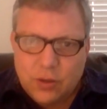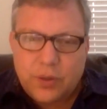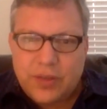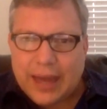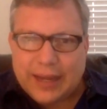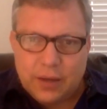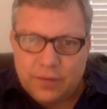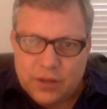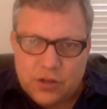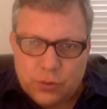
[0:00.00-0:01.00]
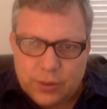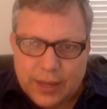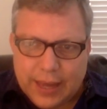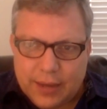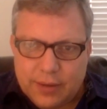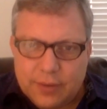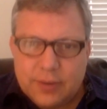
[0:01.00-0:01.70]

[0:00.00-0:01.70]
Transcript: with that individual yet,